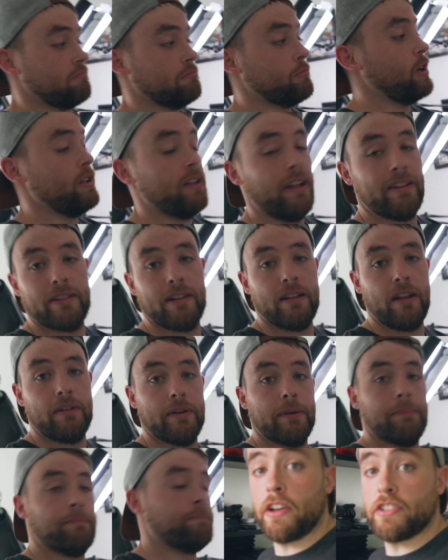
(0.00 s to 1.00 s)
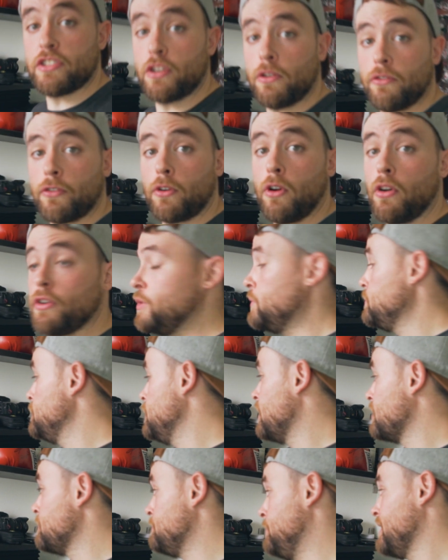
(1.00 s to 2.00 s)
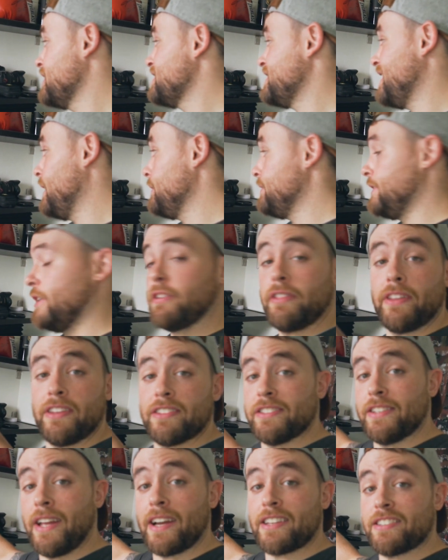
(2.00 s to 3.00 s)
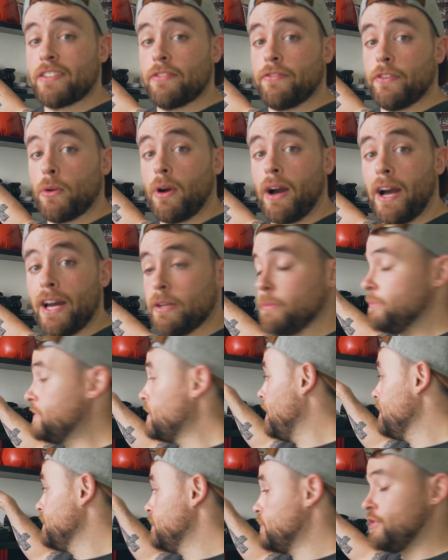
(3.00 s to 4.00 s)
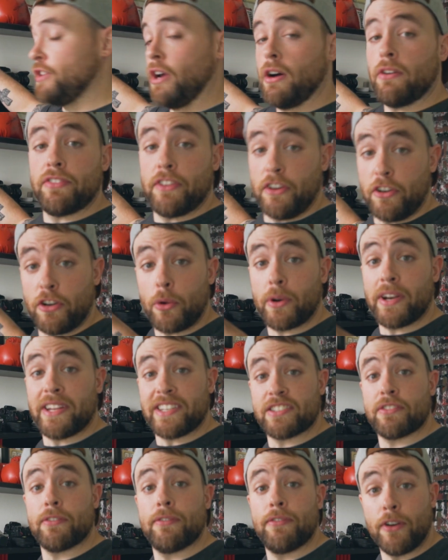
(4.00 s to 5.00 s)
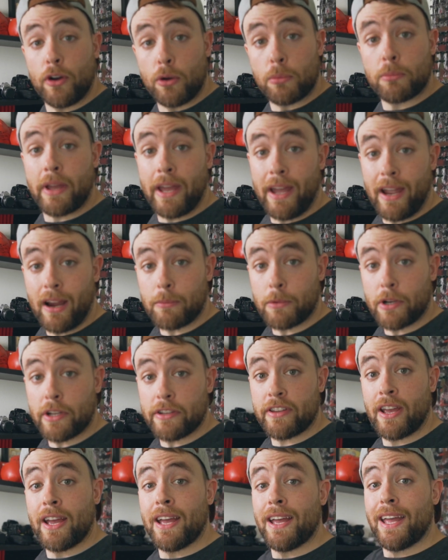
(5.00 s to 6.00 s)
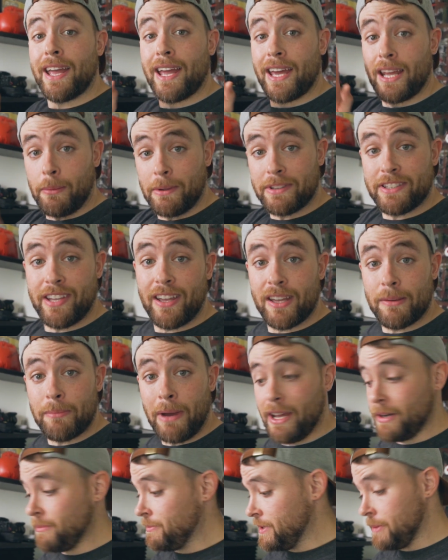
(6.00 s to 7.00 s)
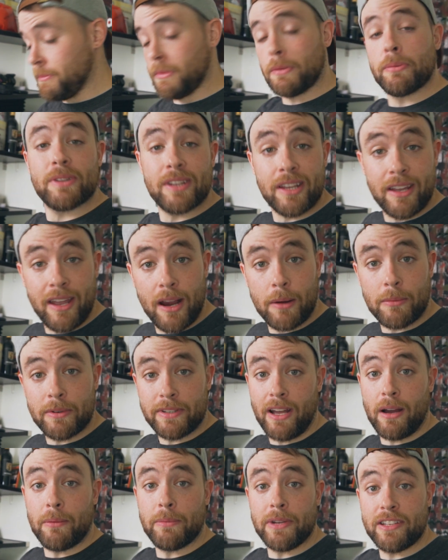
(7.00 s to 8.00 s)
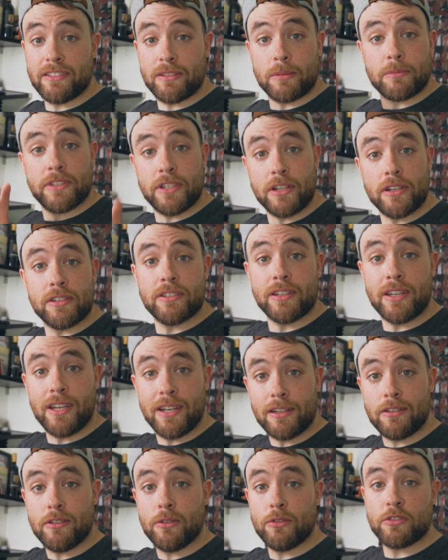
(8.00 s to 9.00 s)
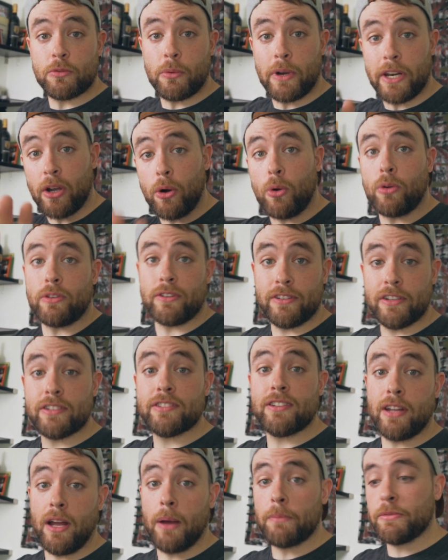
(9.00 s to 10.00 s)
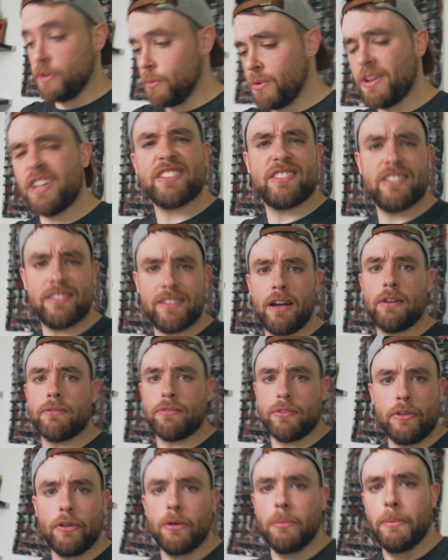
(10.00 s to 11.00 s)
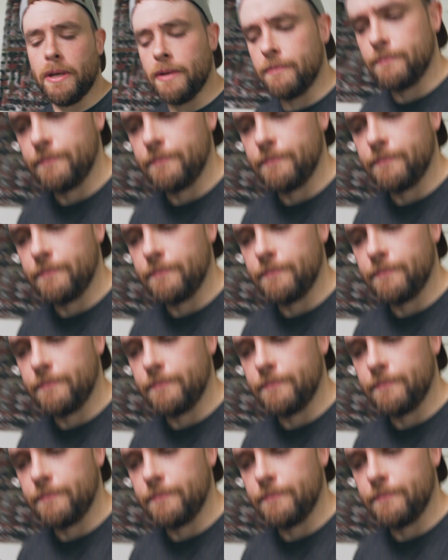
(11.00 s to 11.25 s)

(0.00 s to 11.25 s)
Great lens, I love it. right, so for all you young bucks out there, these next few items on the shelf, they're known as film cameras. And I'm gonna tell you about them, but I'm gonna put the camera down because I'm seriously getting too sweaty holding this thing up. So we're gonna sit down for a little bit.